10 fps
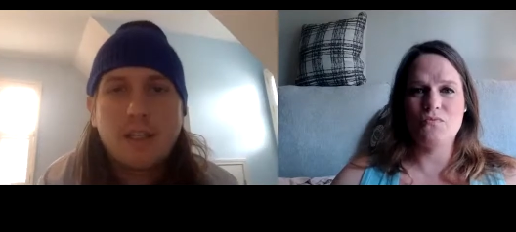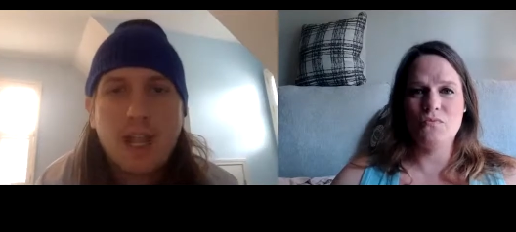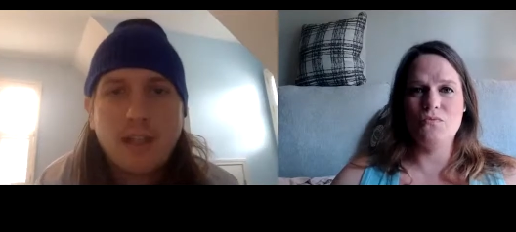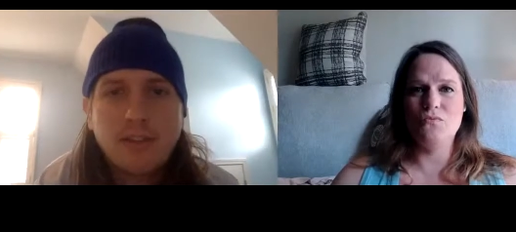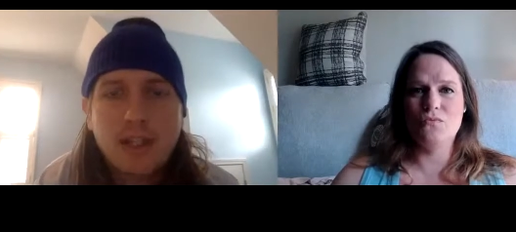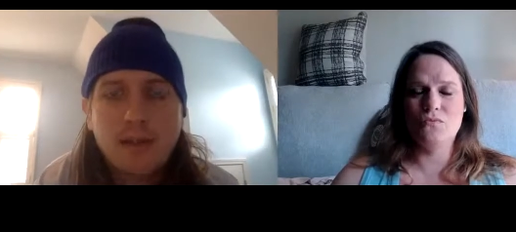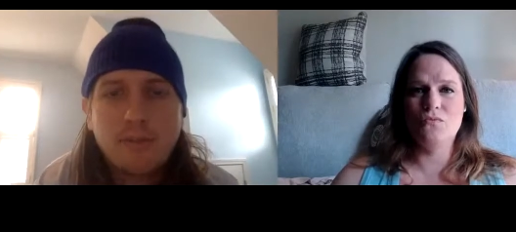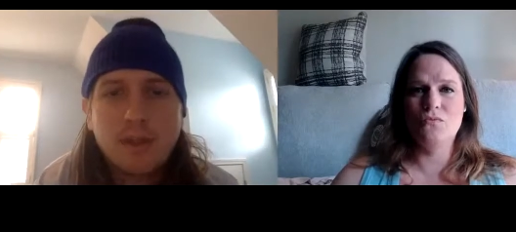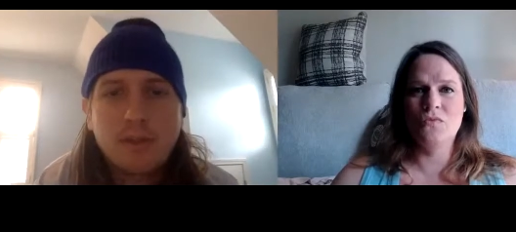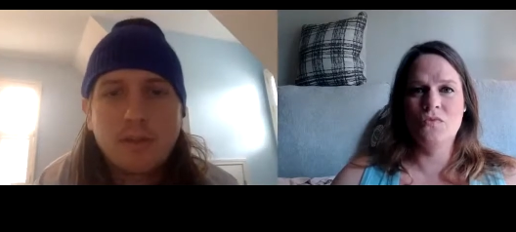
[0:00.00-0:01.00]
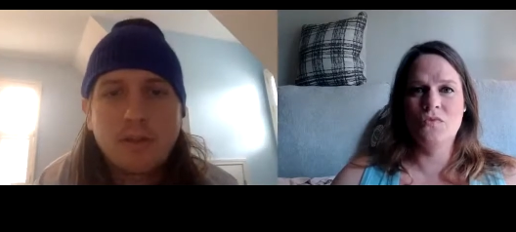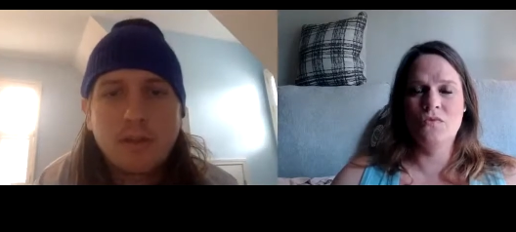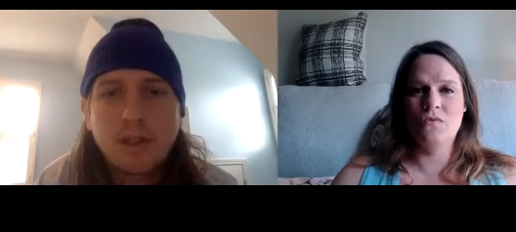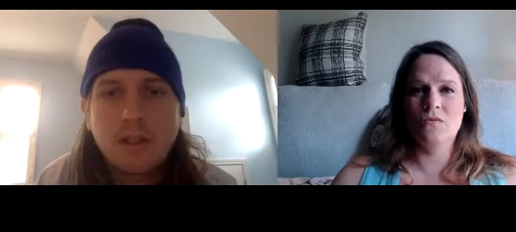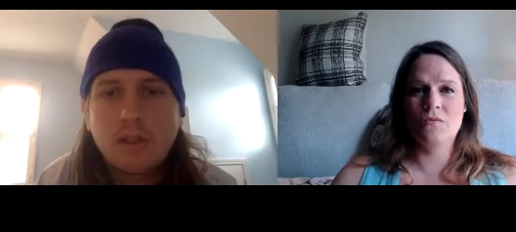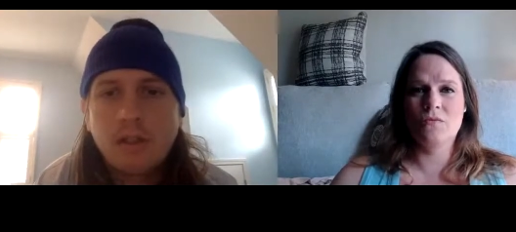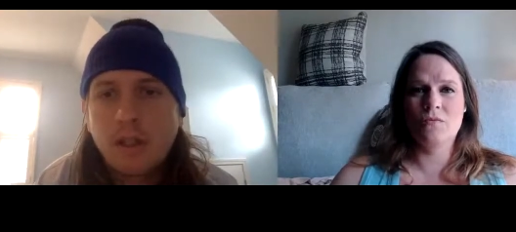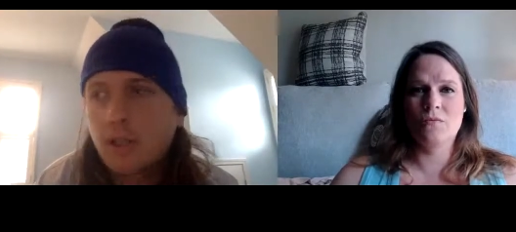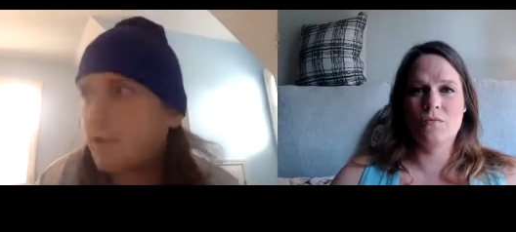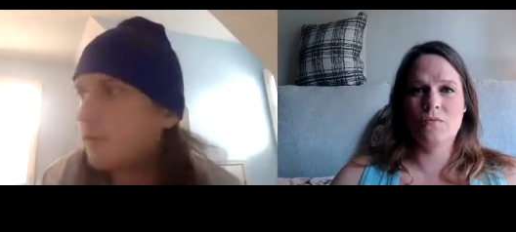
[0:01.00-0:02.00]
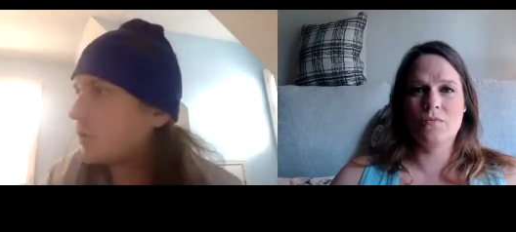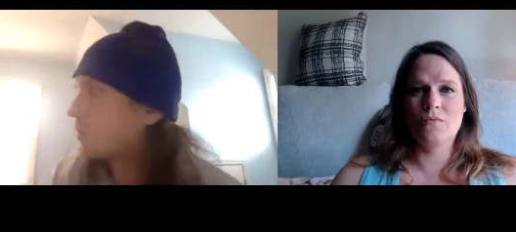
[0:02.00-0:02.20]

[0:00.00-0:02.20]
Speaker 1: in that same little, you know, because if you're